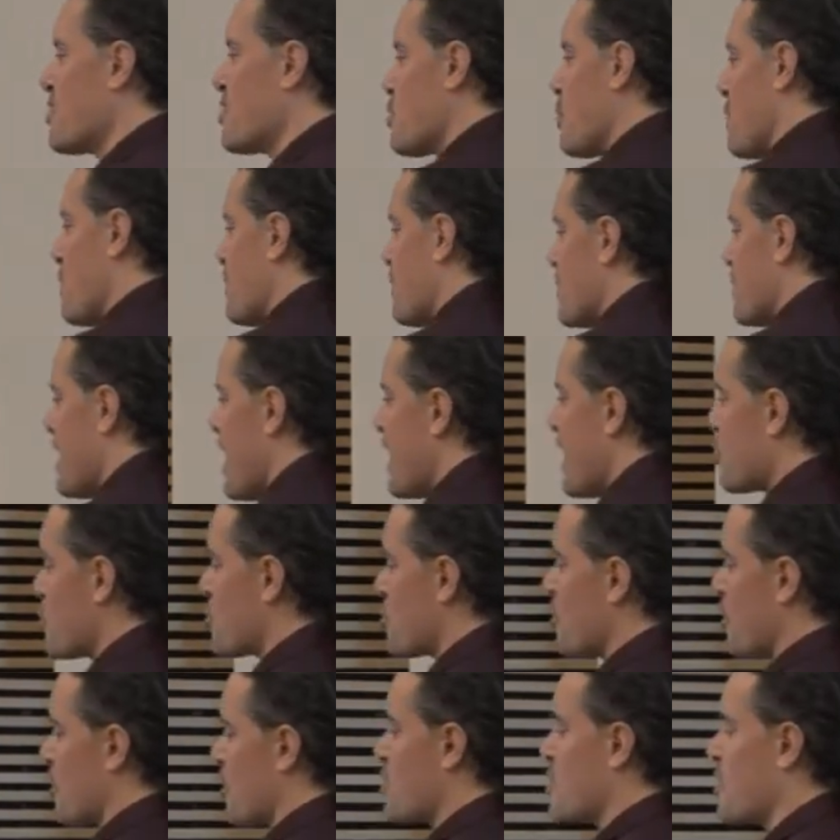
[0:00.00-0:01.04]
sort of
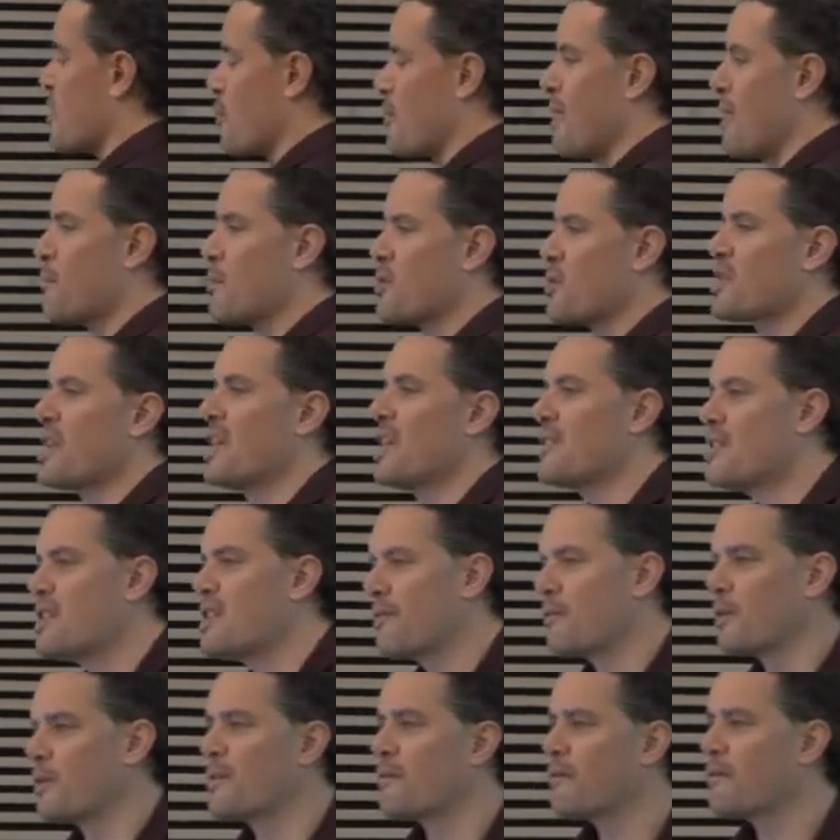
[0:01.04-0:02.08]
textures that represent
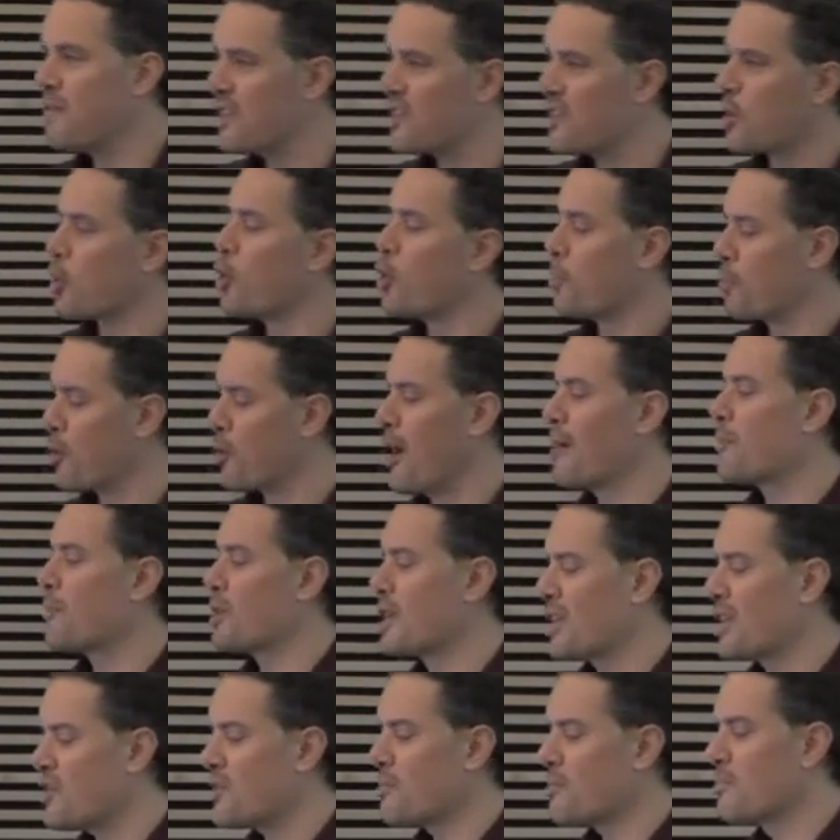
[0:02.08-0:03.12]
different physical
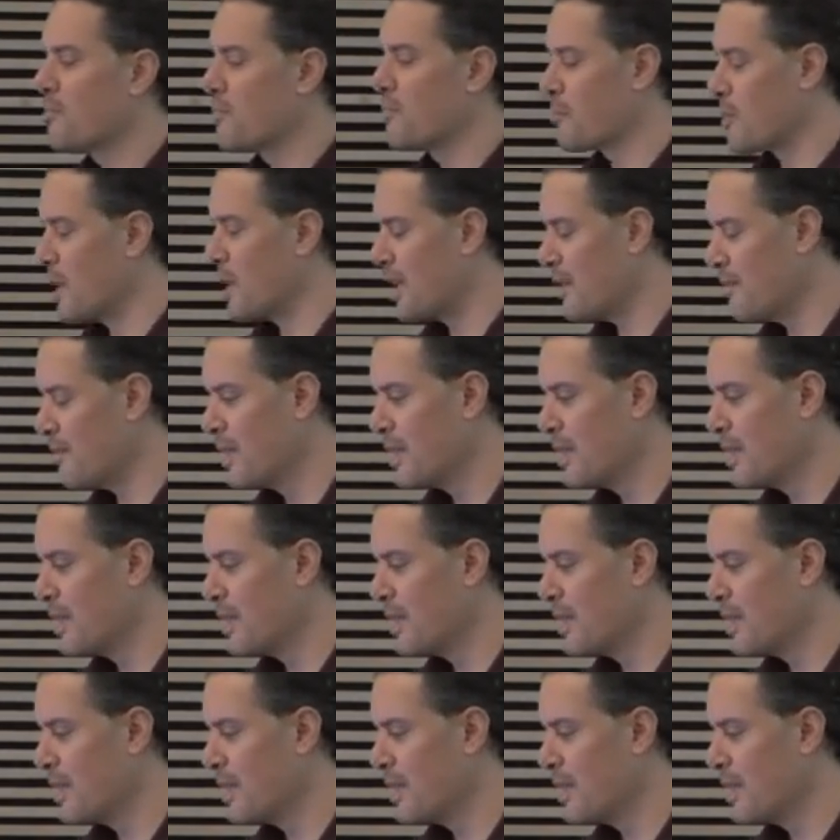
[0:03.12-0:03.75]
properties, right?